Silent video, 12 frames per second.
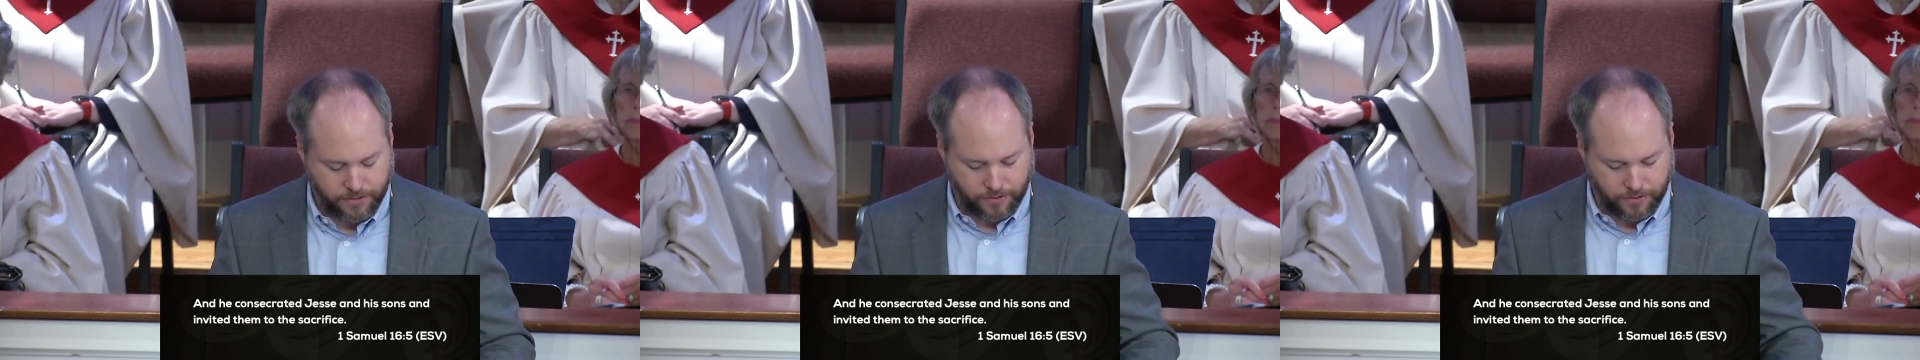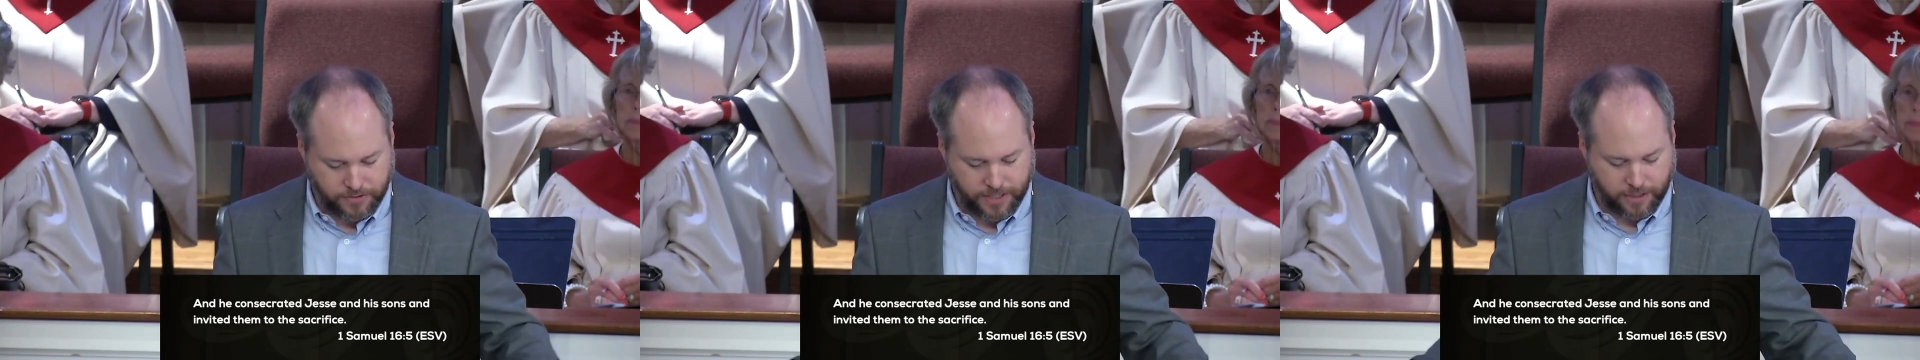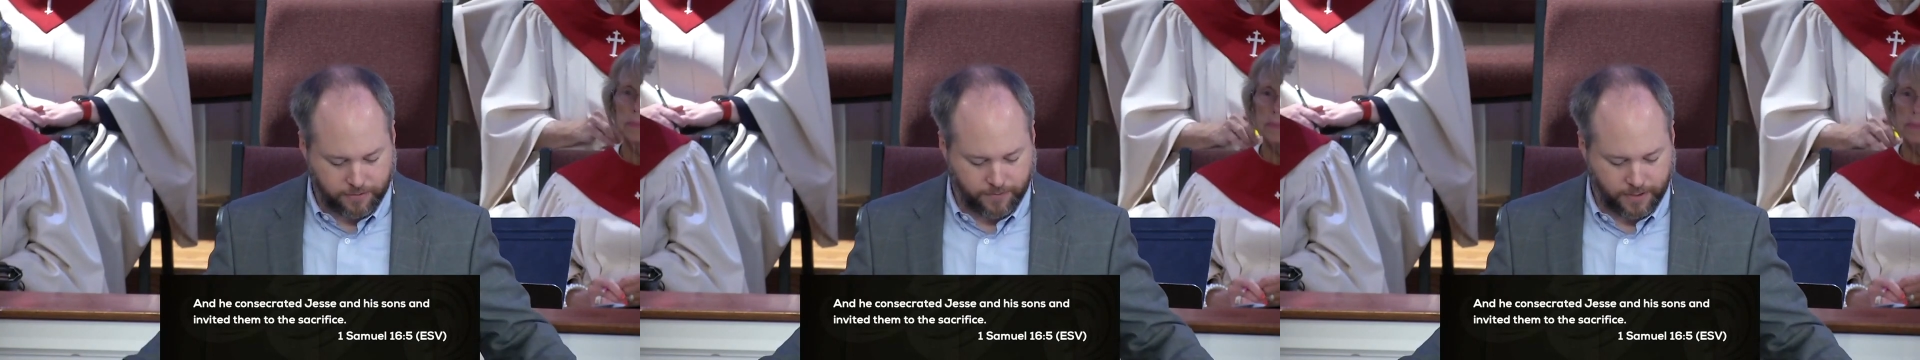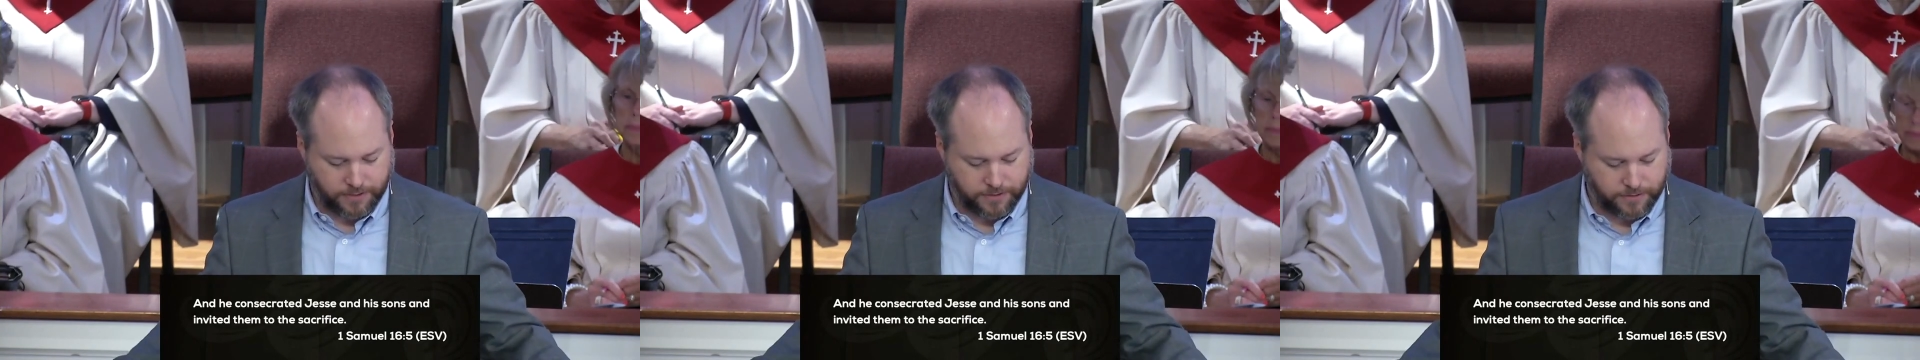to the
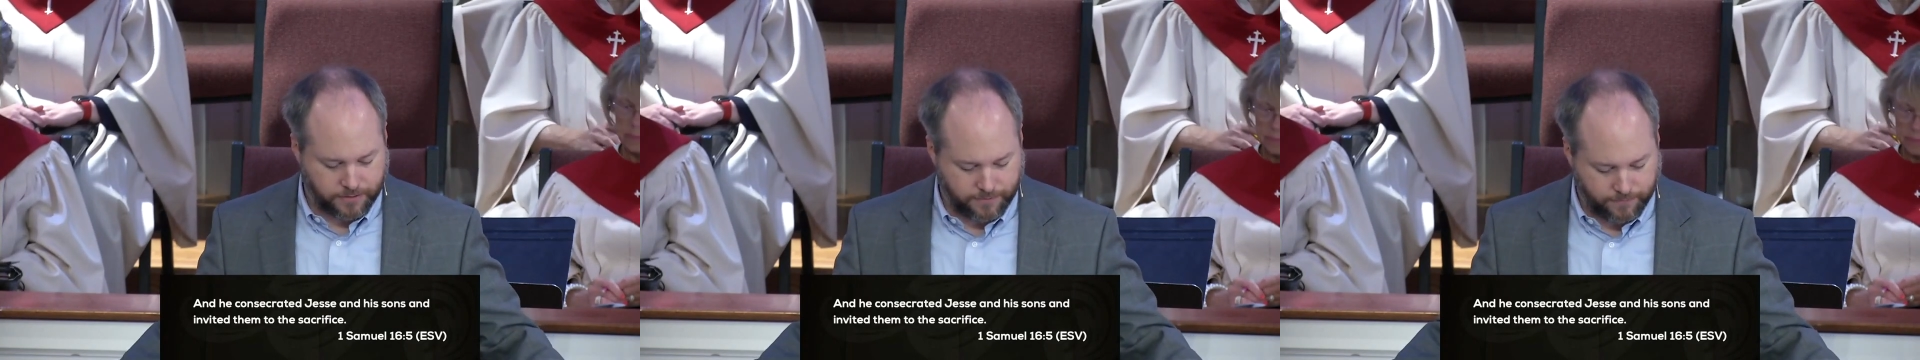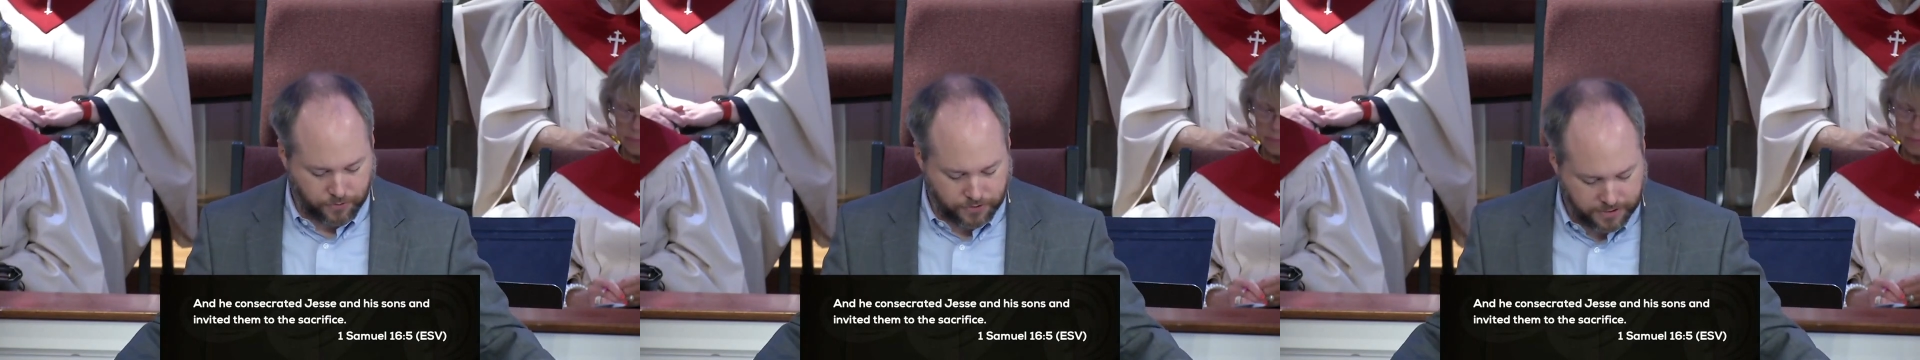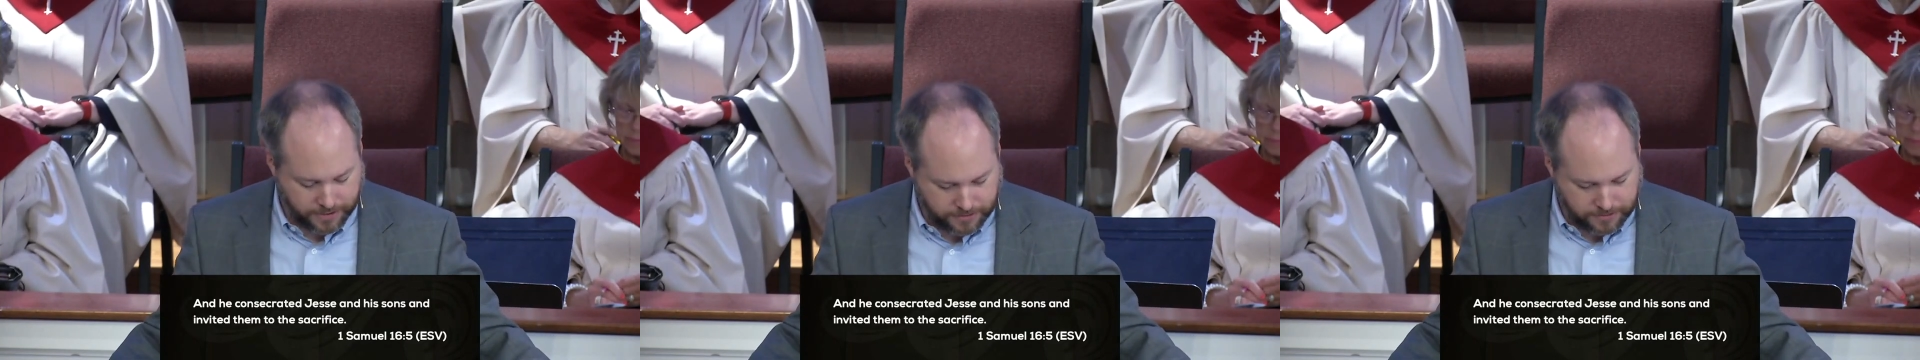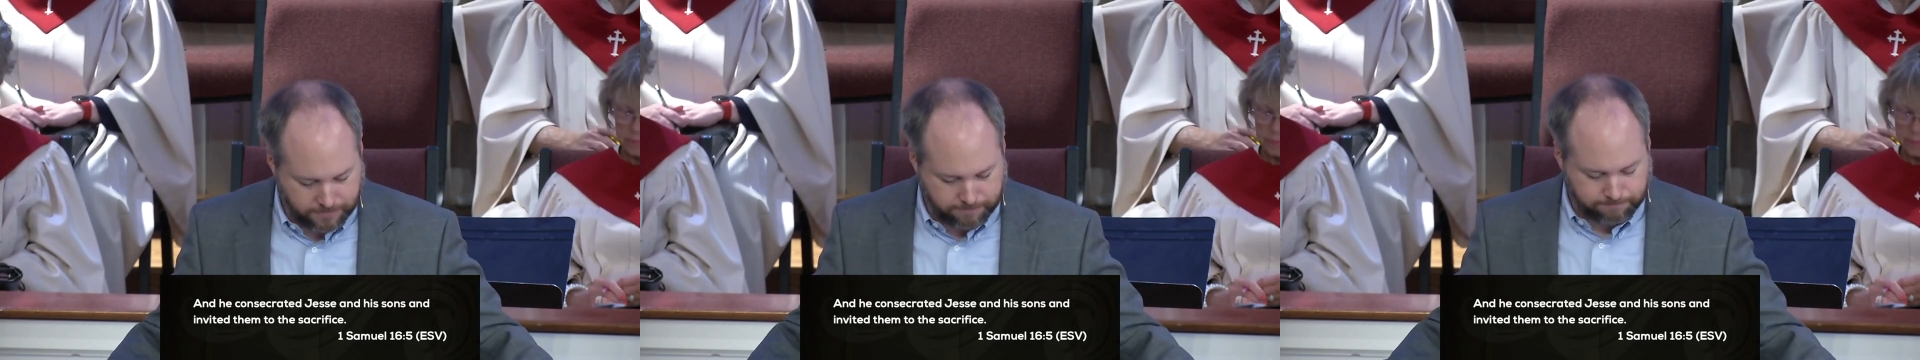sacrifice. Verse 6.